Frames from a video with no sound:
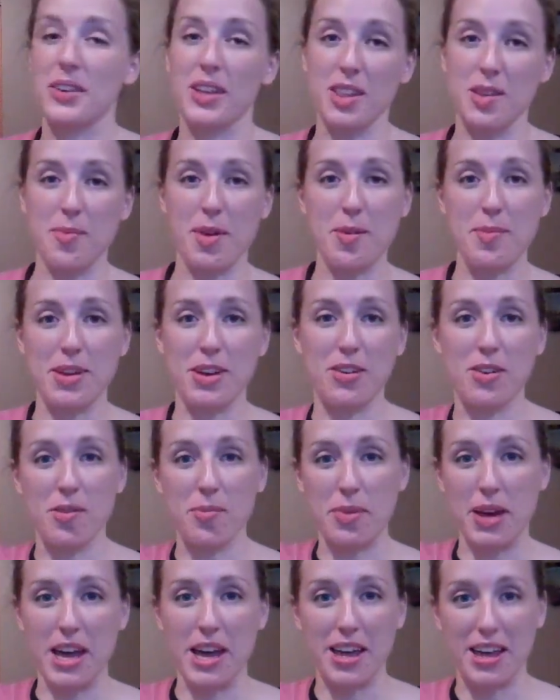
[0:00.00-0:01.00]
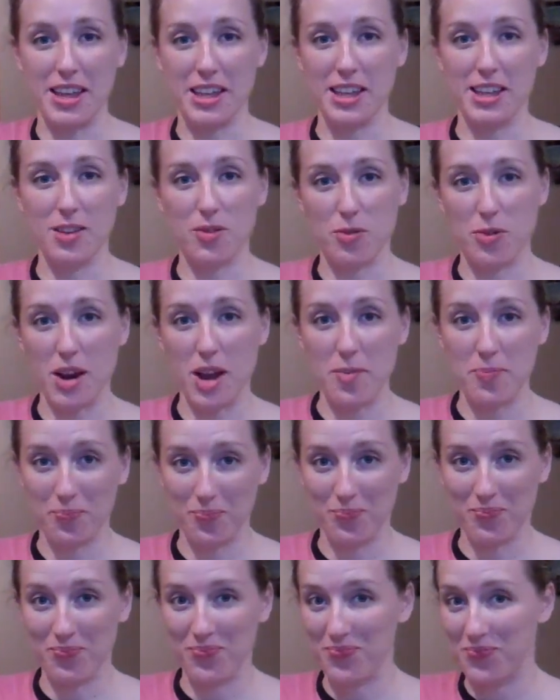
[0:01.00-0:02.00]
Okay, they might be going by in
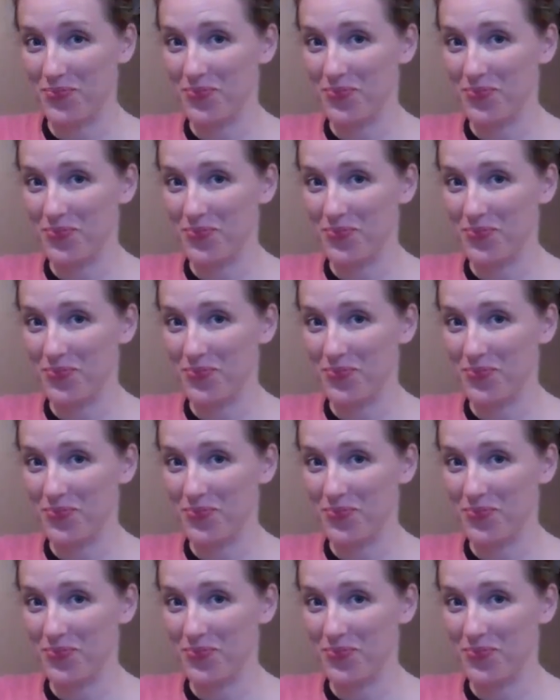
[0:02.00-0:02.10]
frame.